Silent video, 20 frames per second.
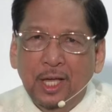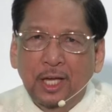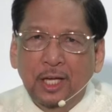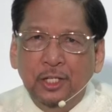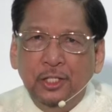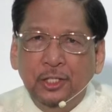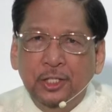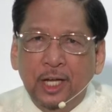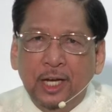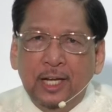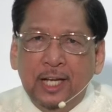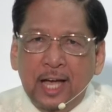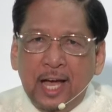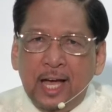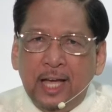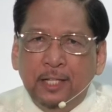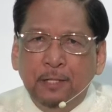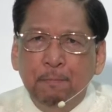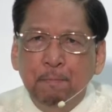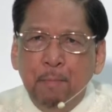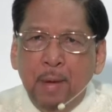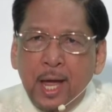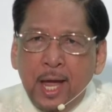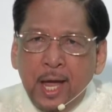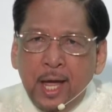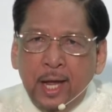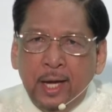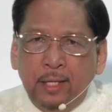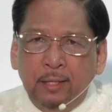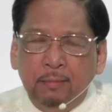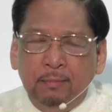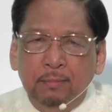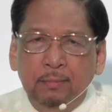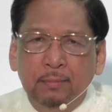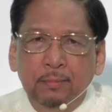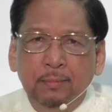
is the God man.